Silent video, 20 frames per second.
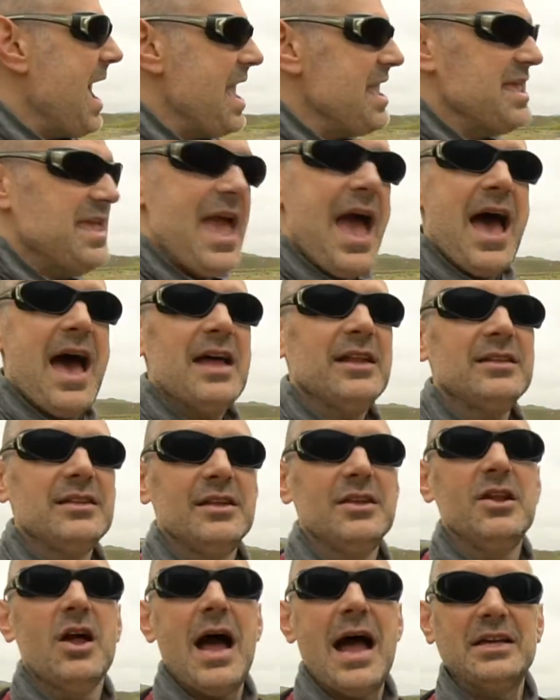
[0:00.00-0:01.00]
Yet,
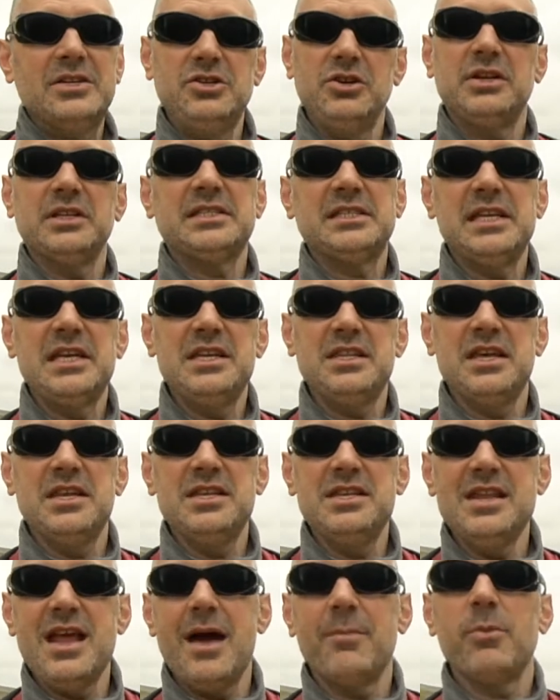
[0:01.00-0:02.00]
as you can see, the
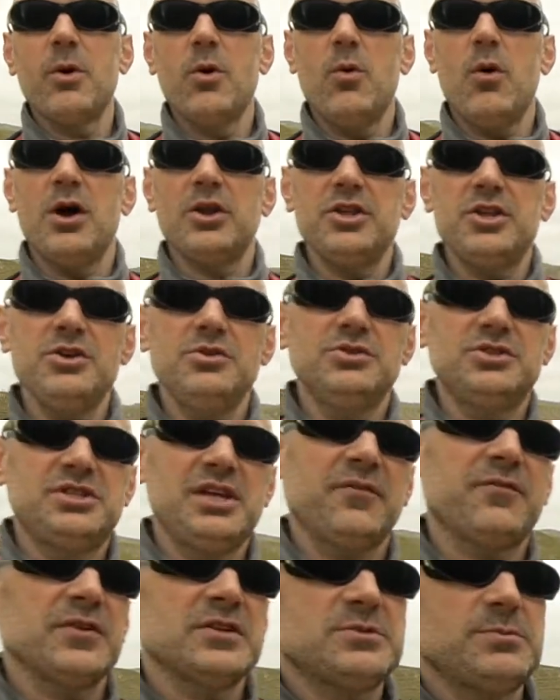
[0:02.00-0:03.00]
number one huge
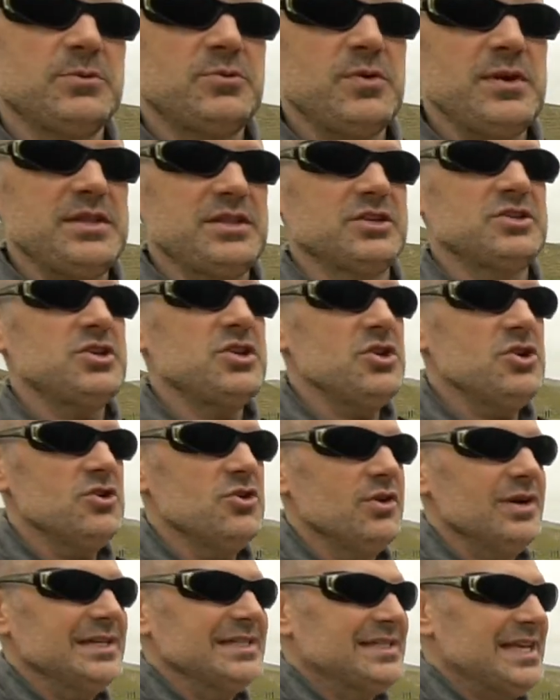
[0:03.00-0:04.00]
difference between the
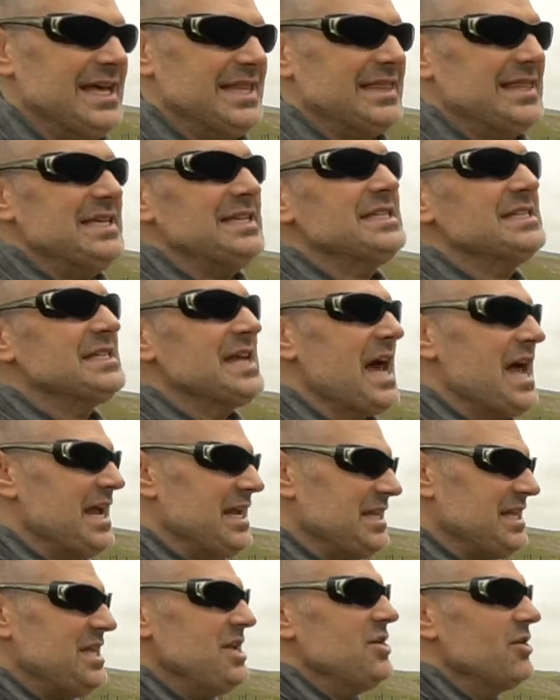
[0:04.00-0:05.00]
two is that this
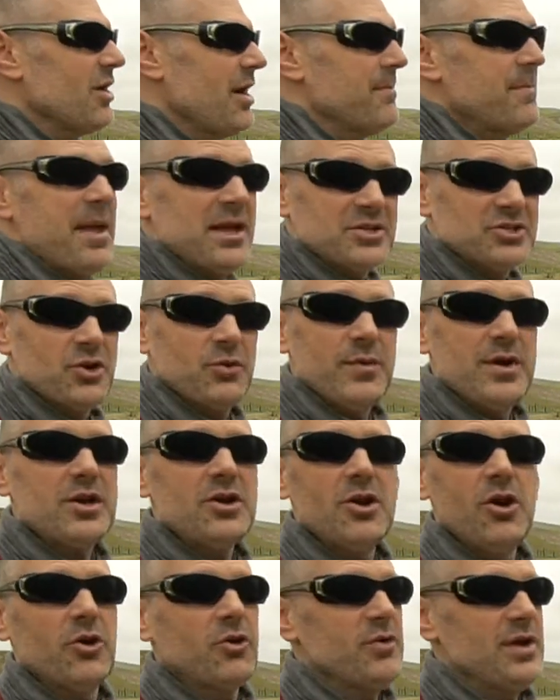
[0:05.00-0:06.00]
site here on Pancho
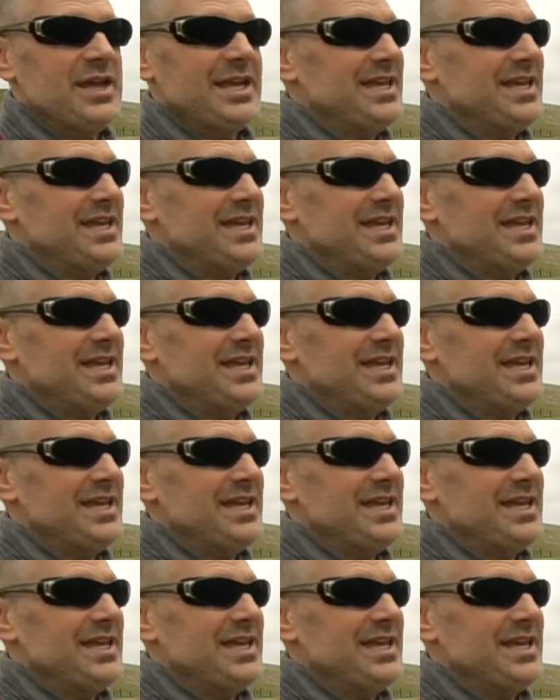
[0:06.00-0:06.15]
Rico Creek